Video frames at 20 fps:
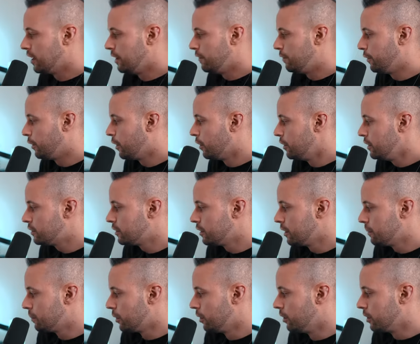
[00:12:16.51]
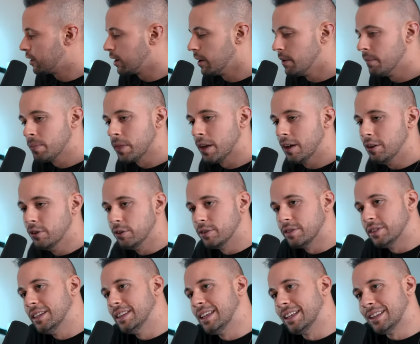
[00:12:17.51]
If you go into the book and you
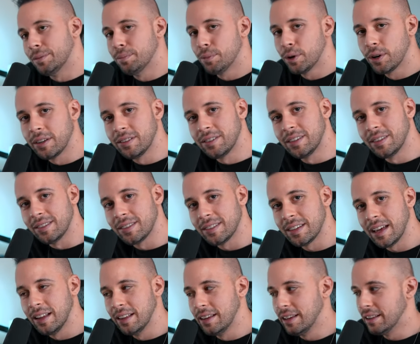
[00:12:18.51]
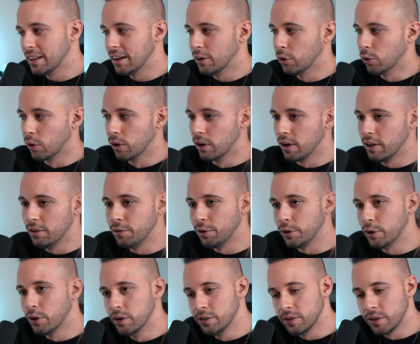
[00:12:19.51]
see that the book isn't selling, or if you
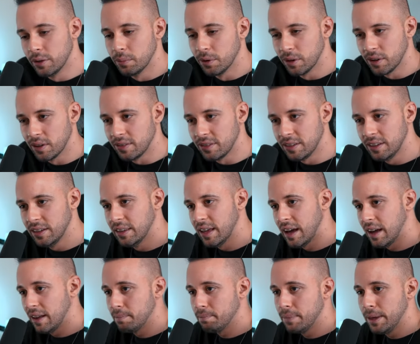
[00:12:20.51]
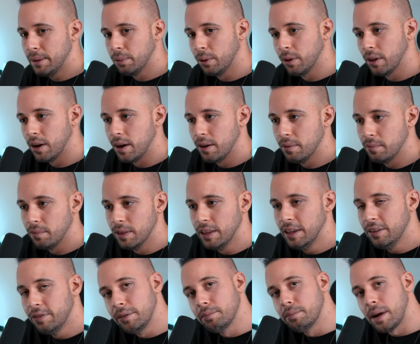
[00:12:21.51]
go into the book and see that people are
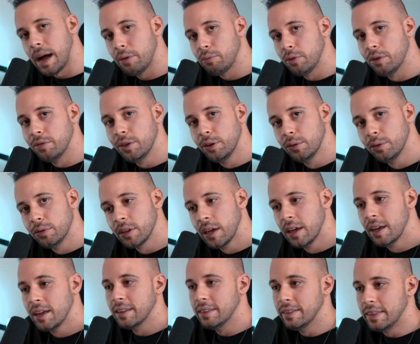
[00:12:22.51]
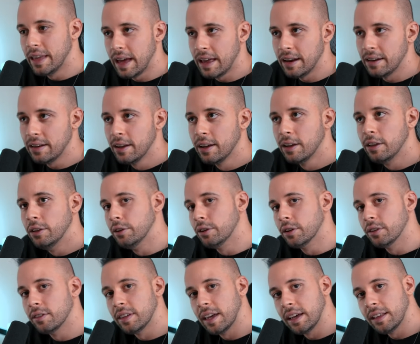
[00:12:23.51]
leaving bad reviews, then you
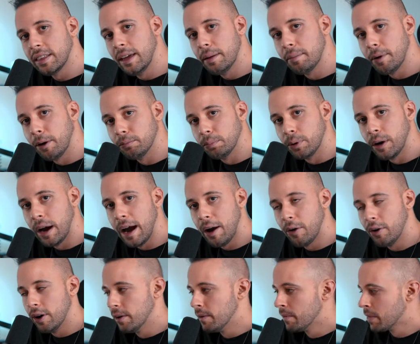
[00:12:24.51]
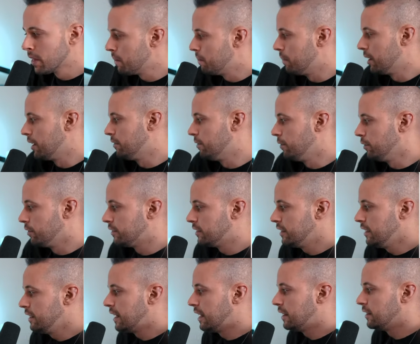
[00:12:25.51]
could take the amount per hour. But if you
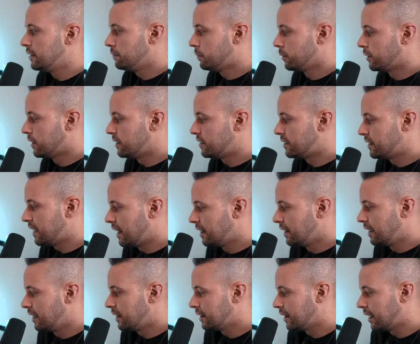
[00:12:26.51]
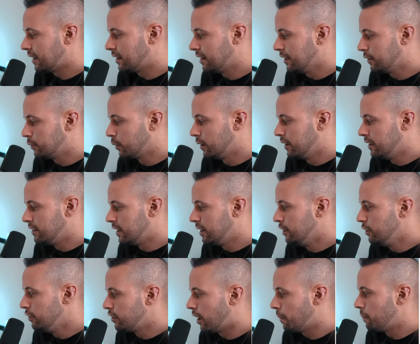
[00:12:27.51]
see that the book is selling, like this one is a
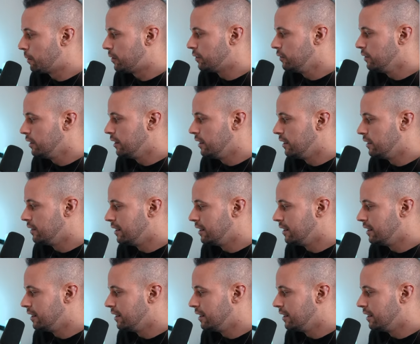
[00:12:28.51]
huge opportunity.